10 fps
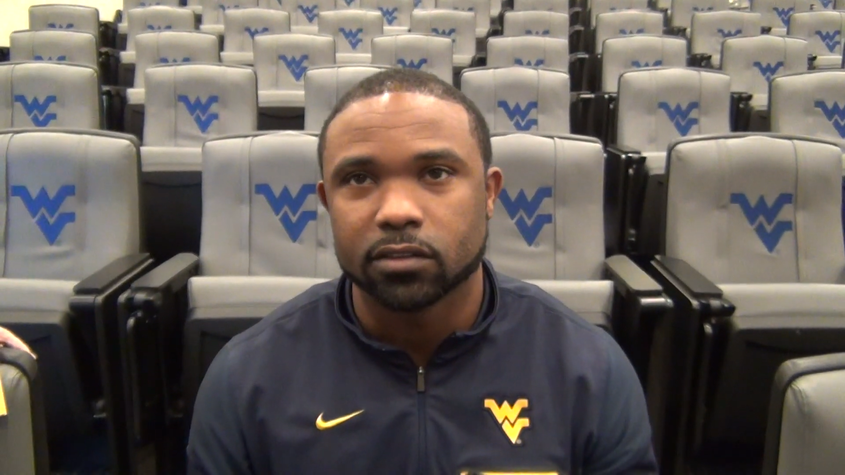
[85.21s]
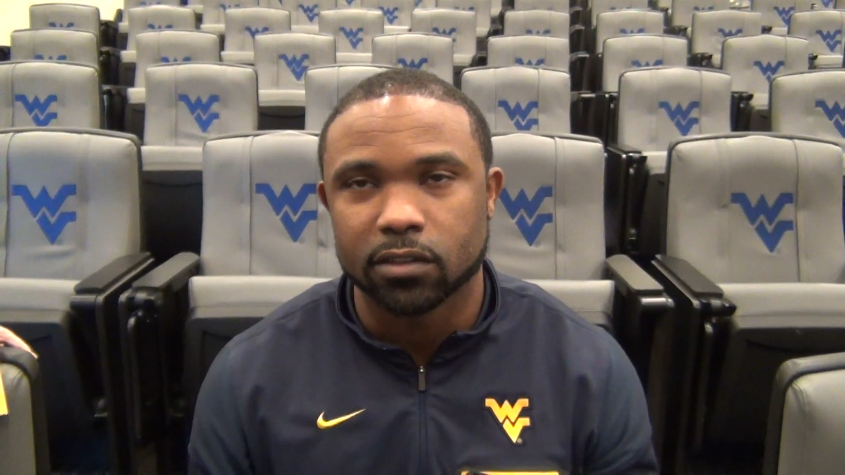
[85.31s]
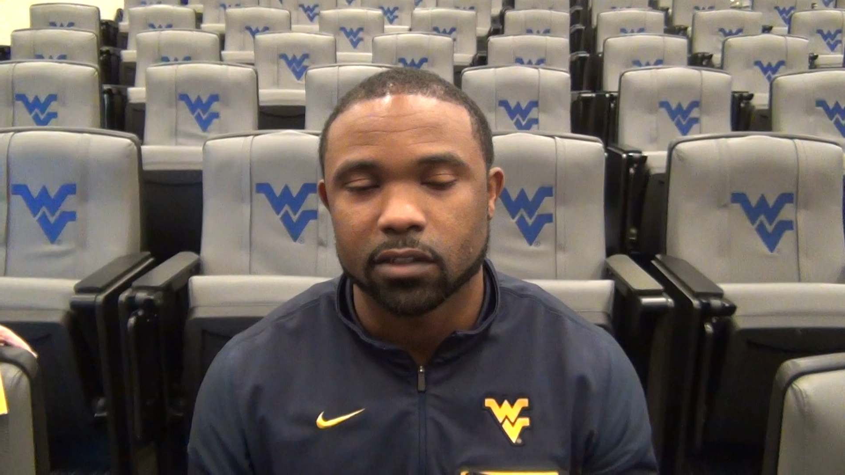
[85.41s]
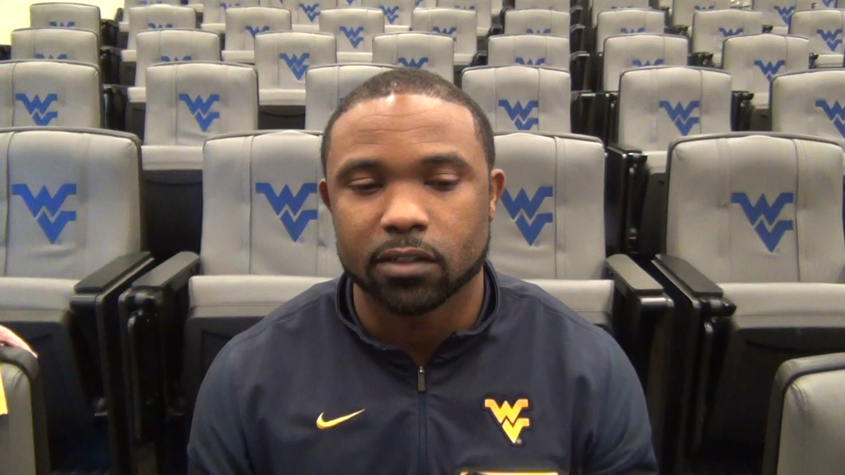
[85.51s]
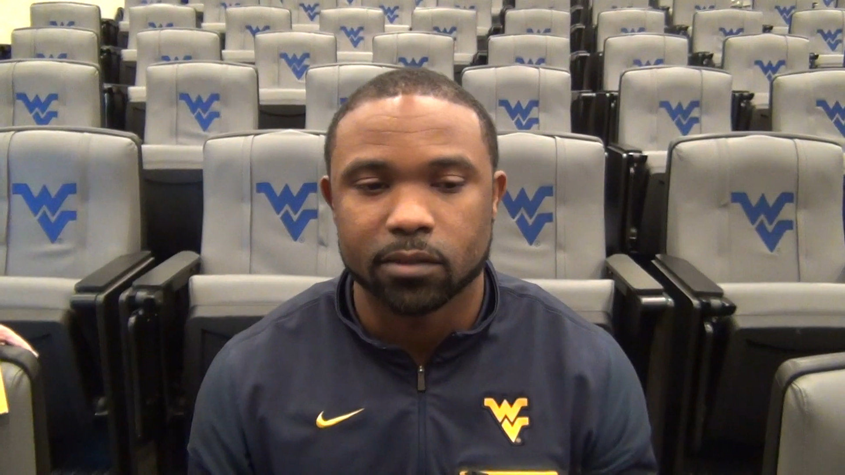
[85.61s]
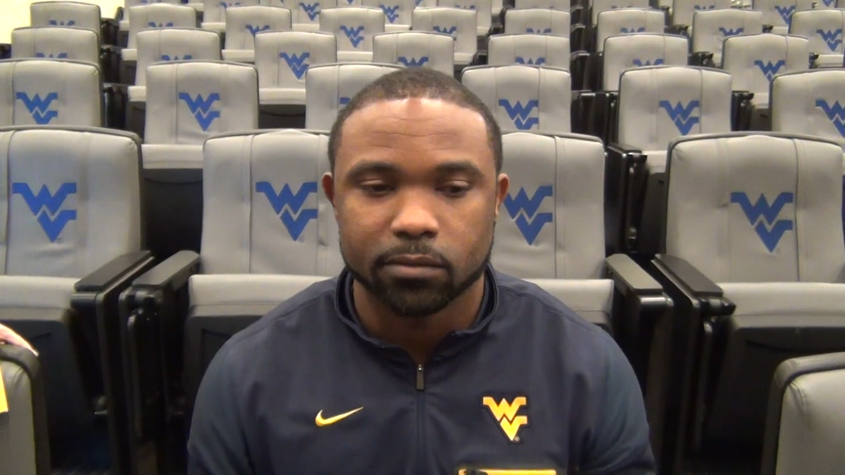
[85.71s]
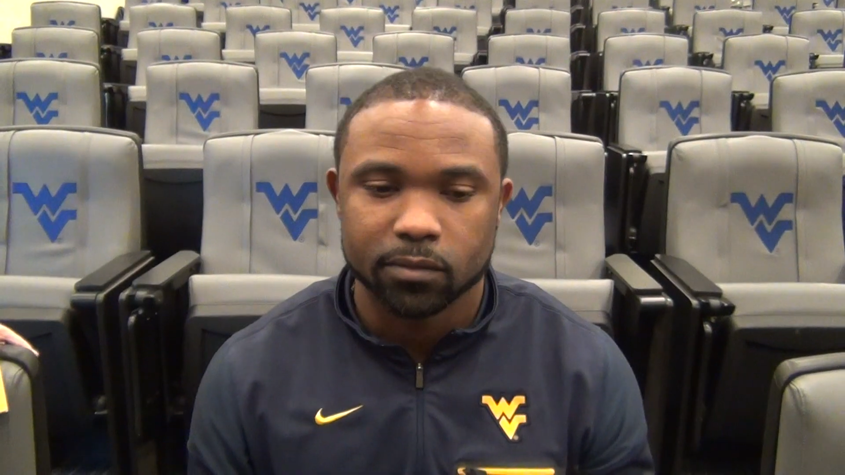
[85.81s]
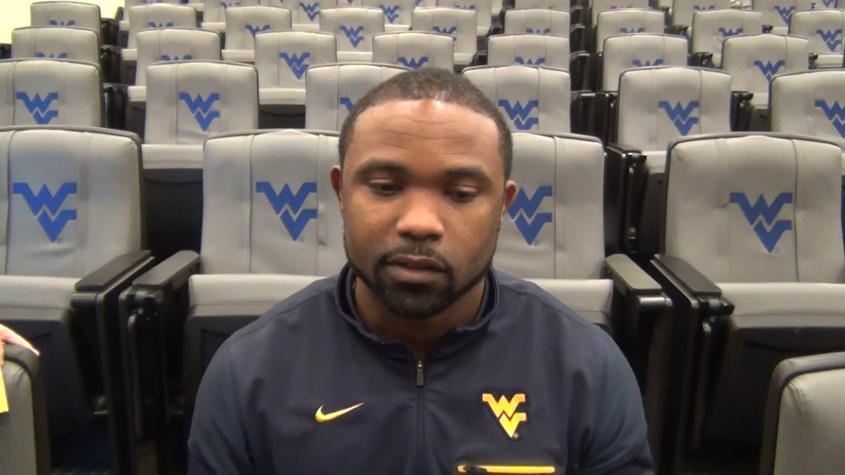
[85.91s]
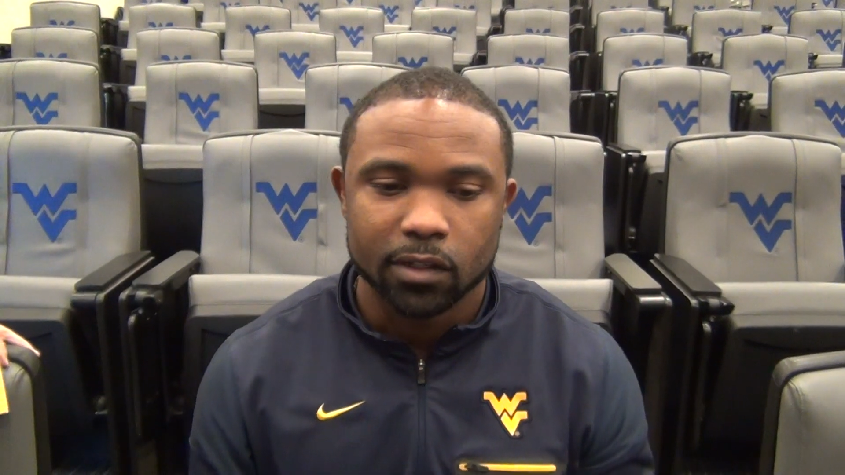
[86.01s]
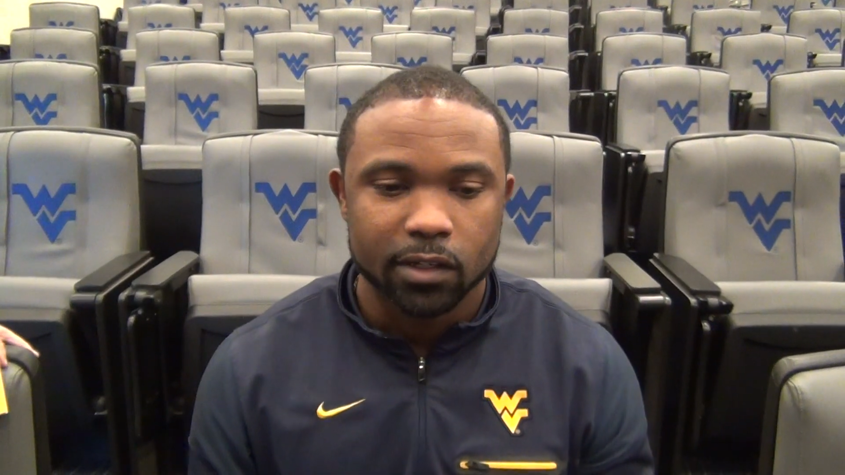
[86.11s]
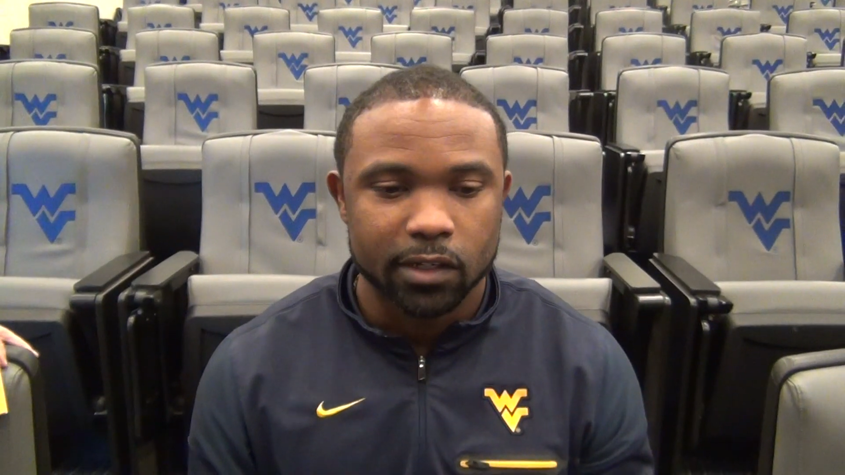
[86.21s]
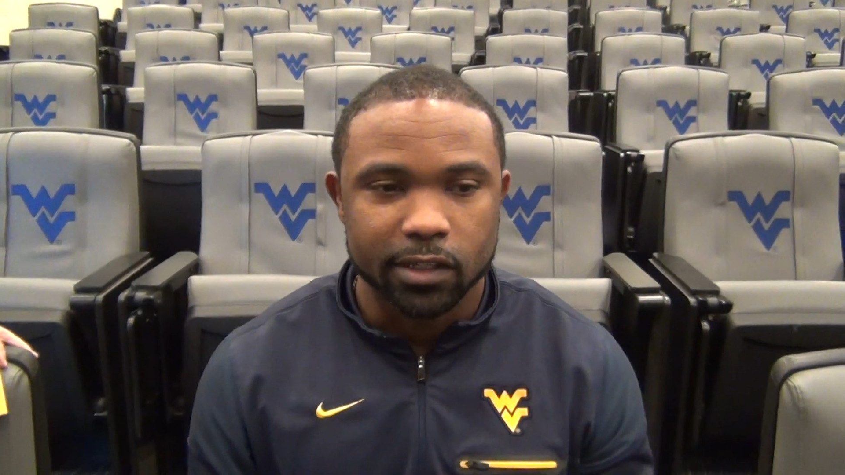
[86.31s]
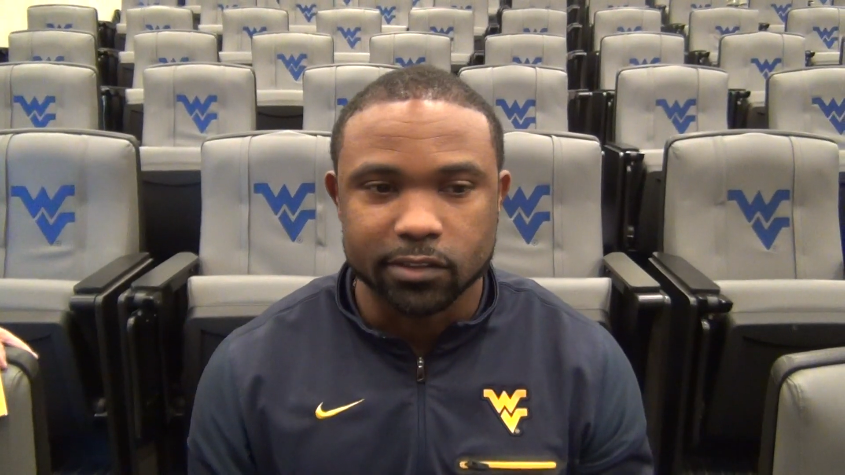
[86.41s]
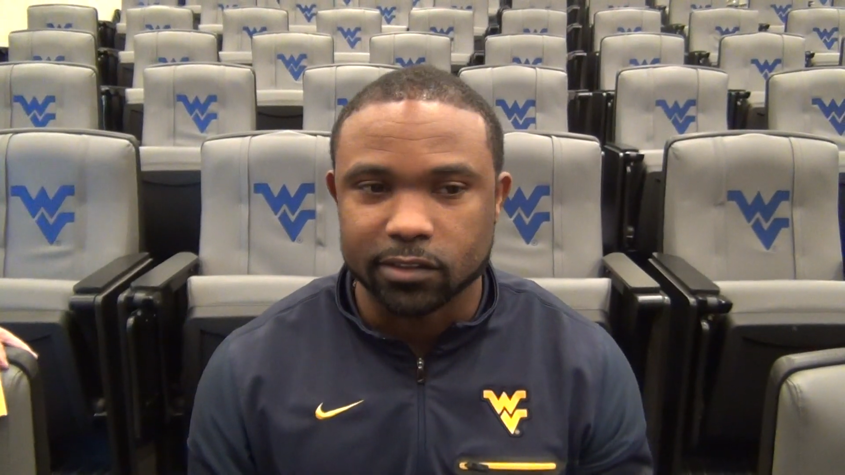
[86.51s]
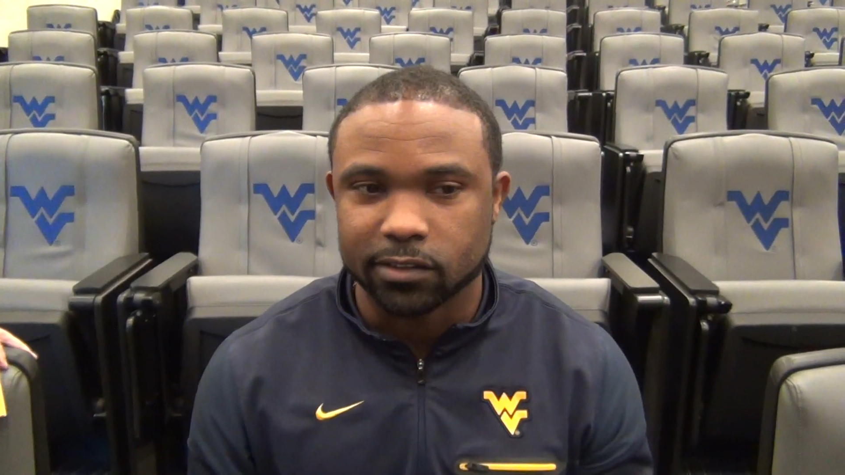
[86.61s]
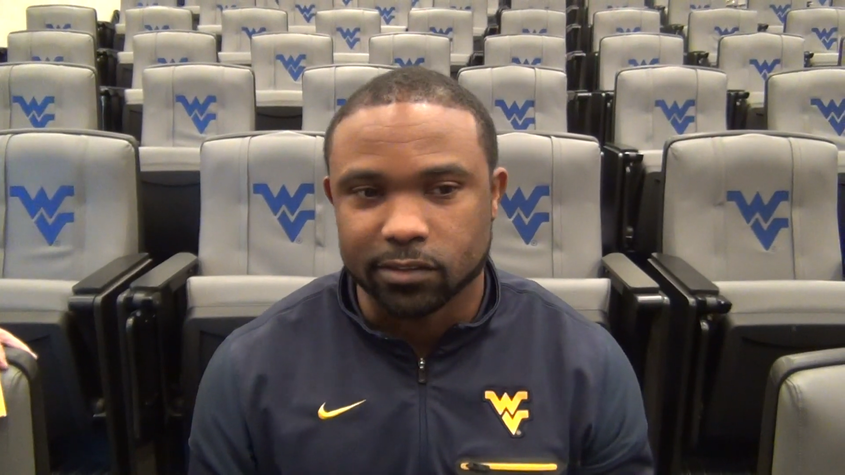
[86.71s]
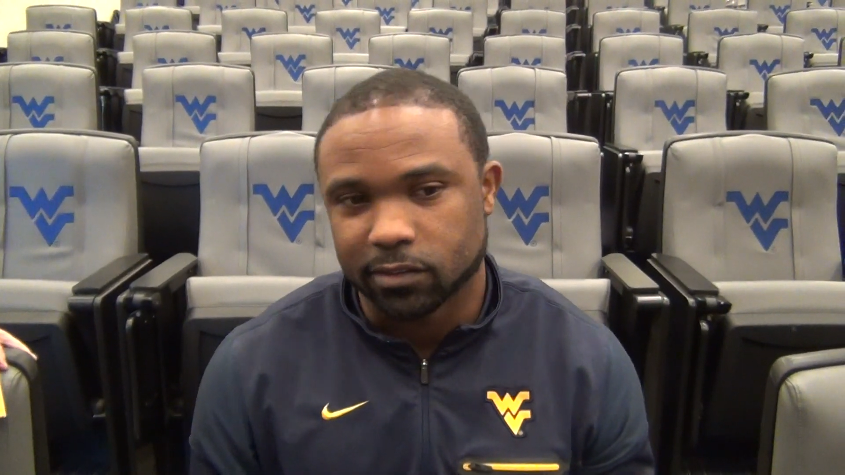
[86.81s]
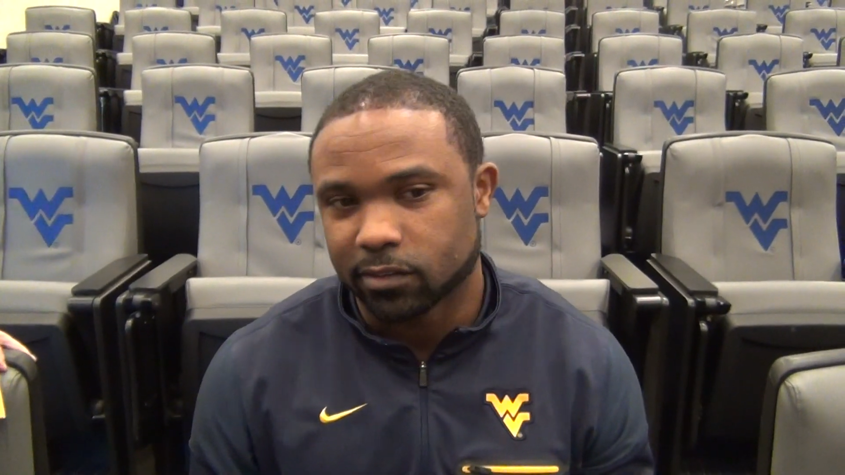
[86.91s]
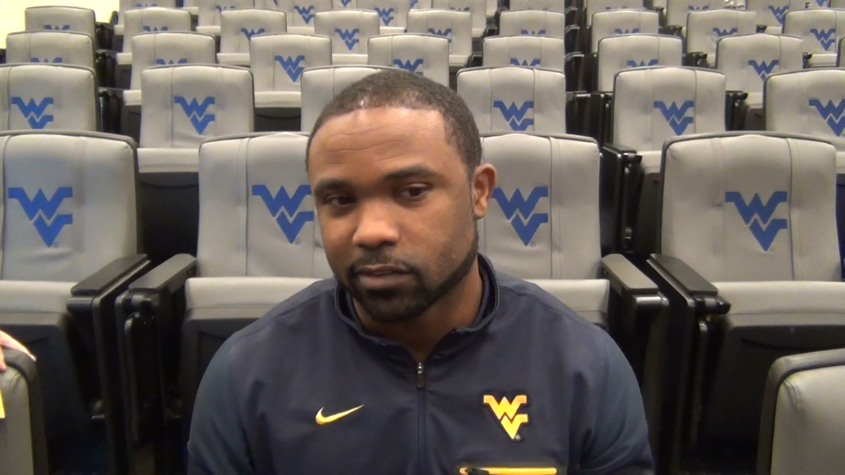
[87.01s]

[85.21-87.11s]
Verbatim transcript: Uh, it's just